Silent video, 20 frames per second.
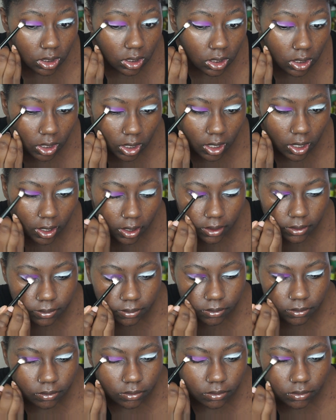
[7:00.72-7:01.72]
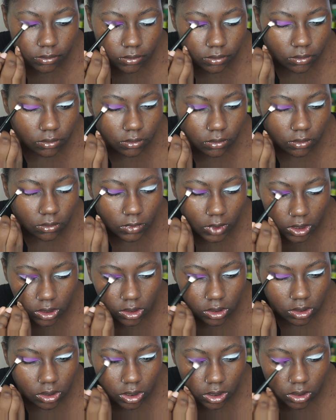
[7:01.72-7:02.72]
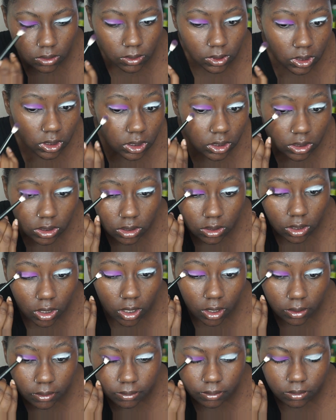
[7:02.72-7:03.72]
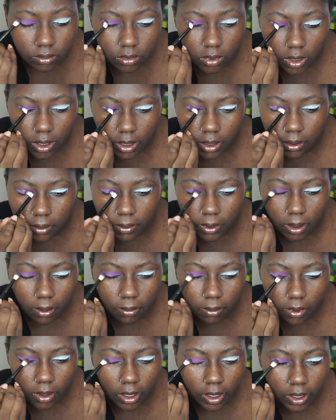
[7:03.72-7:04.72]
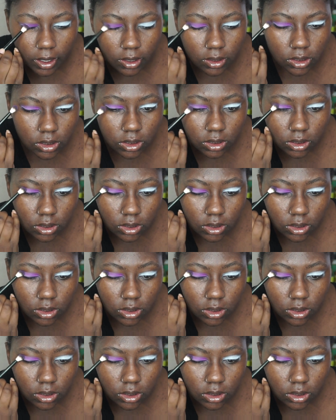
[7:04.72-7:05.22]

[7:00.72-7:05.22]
da da da. It just is what it is, you know. I do what I want,